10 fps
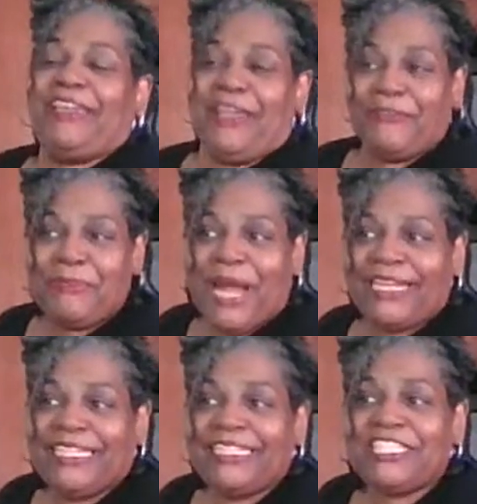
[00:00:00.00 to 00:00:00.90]

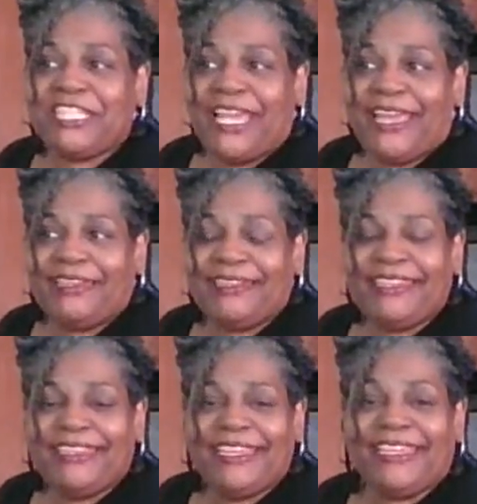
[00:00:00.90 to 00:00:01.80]
Everybody in the chat.
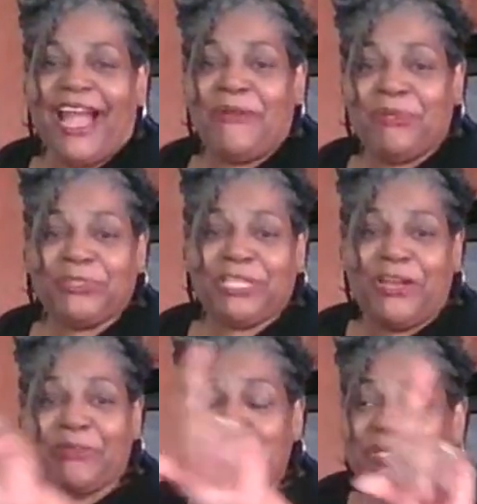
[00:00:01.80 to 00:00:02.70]
I want
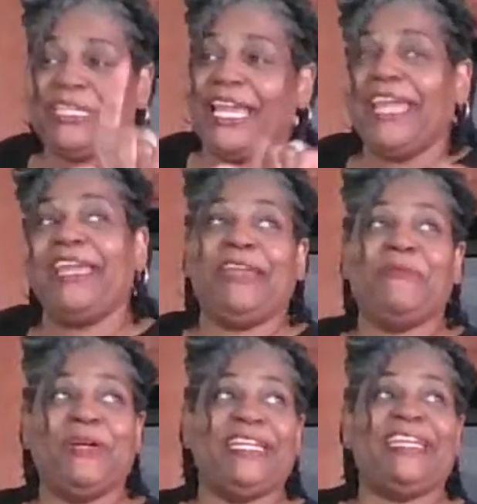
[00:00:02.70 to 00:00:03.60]
y'all to put a
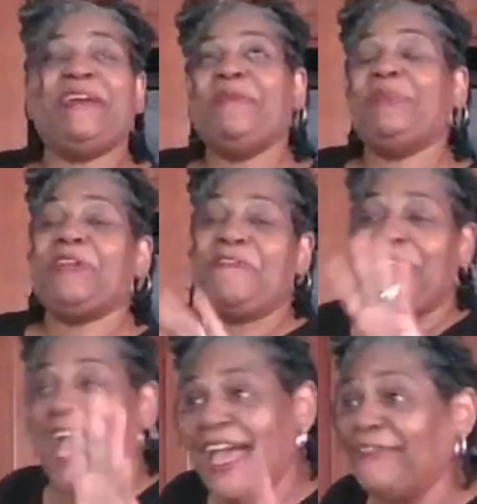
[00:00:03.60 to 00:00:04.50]
put a
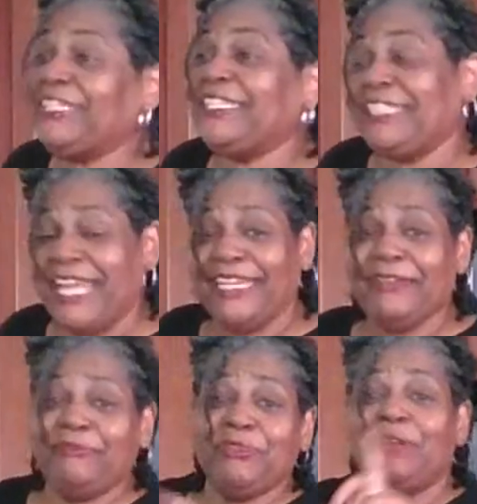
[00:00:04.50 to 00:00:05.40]
five in the chat
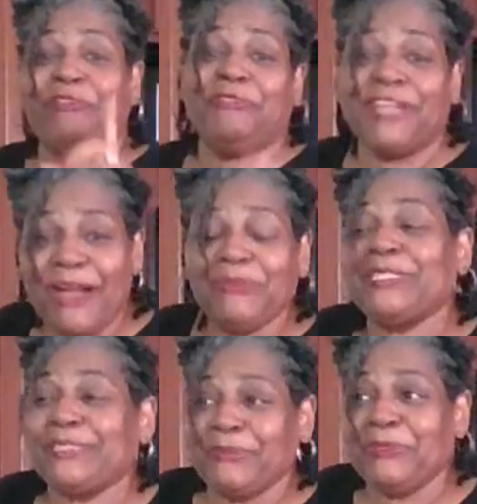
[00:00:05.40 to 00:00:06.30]
if you ever forgot
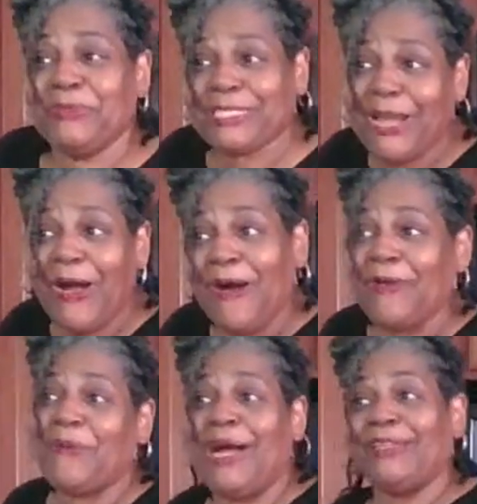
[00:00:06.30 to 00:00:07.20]
what something was
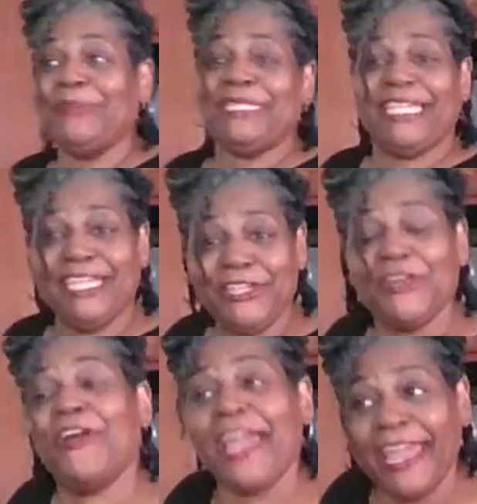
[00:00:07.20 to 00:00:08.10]
called while it was in
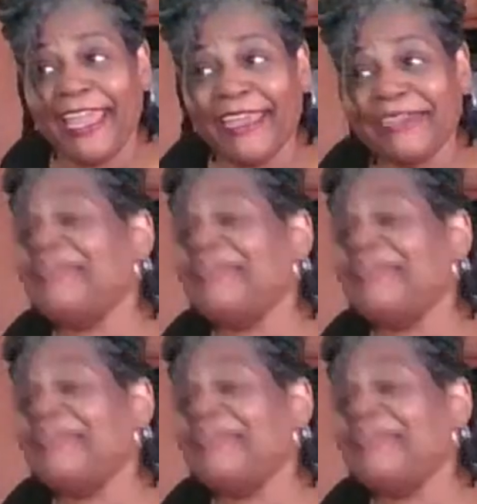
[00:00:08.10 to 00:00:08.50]
your hand.